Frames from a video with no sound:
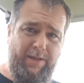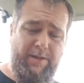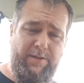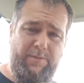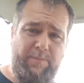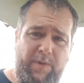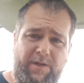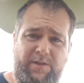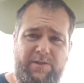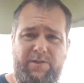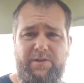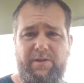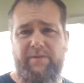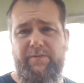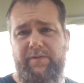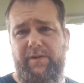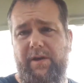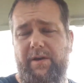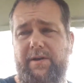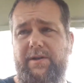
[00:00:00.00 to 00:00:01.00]
as much
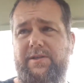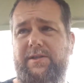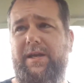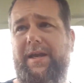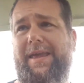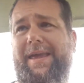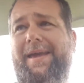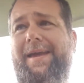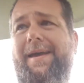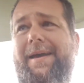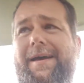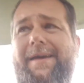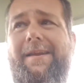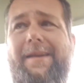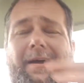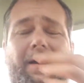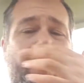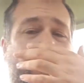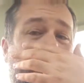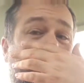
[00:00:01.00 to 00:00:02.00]
stuff done as I
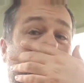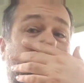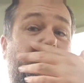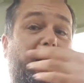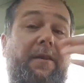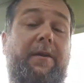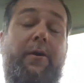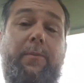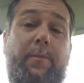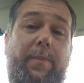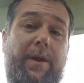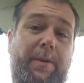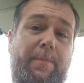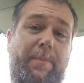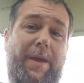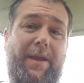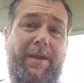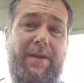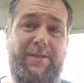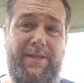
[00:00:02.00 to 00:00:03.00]
can in a little bit
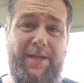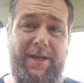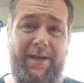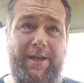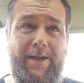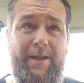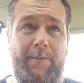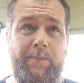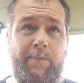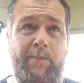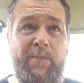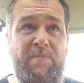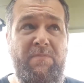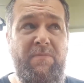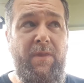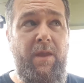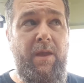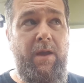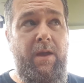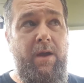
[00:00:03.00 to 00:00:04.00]
amount of time.
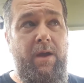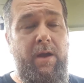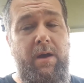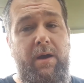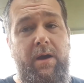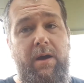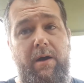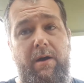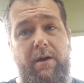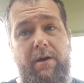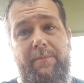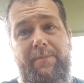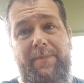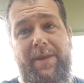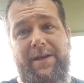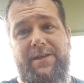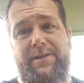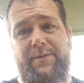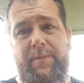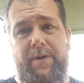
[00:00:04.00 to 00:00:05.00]

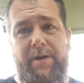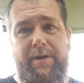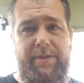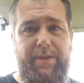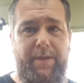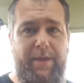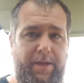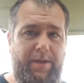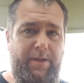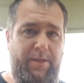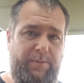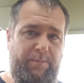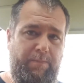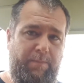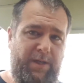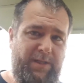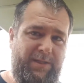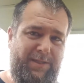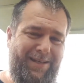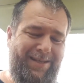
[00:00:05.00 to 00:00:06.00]
Next month is
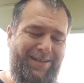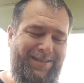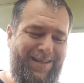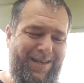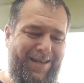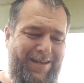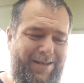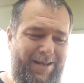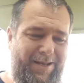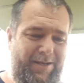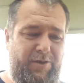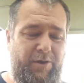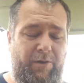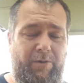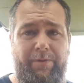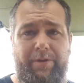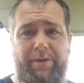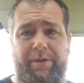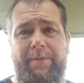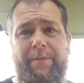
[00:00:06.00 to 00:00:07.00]
Mustangs at
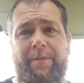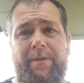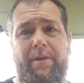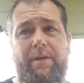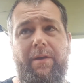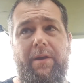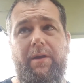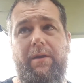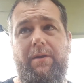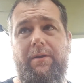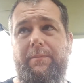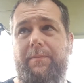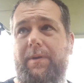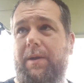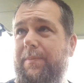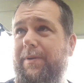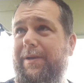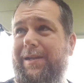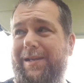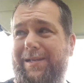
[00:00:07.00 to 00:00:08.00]
Daytona. I've
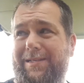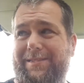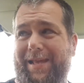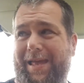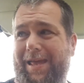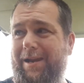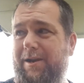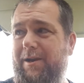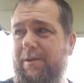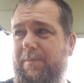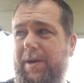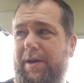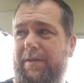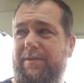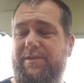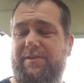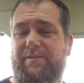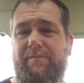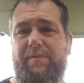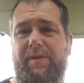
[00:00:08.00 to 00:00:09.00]
been excited about
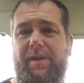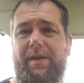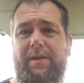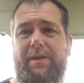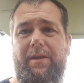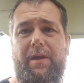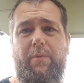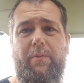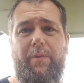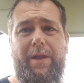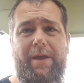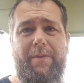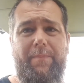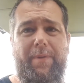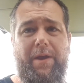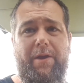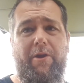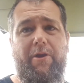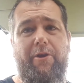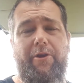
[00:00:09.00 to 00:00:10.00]
this event. I want to have my
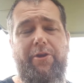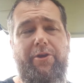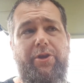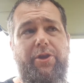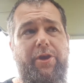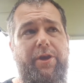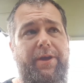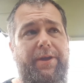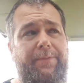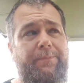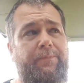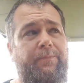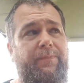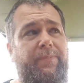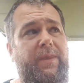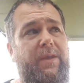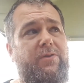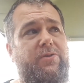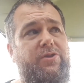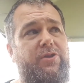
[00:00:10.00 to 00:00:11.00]
car done.
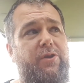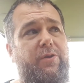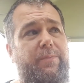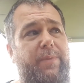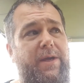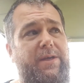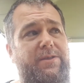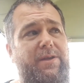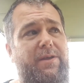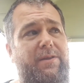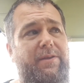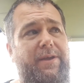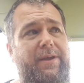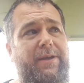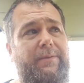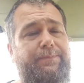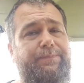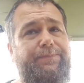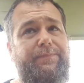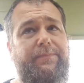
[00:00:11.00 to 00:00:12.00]
So basically,
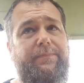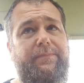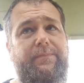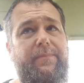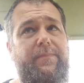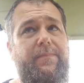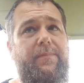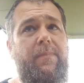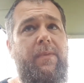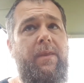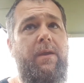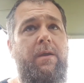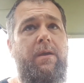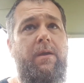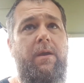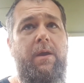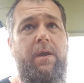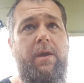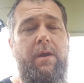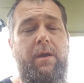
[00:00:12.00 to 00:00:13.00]

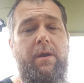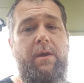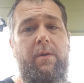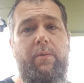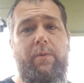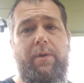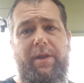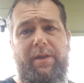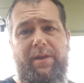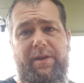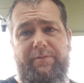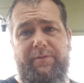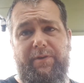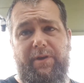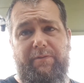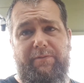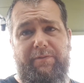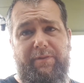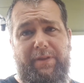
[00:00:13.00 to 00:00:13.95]
where I left off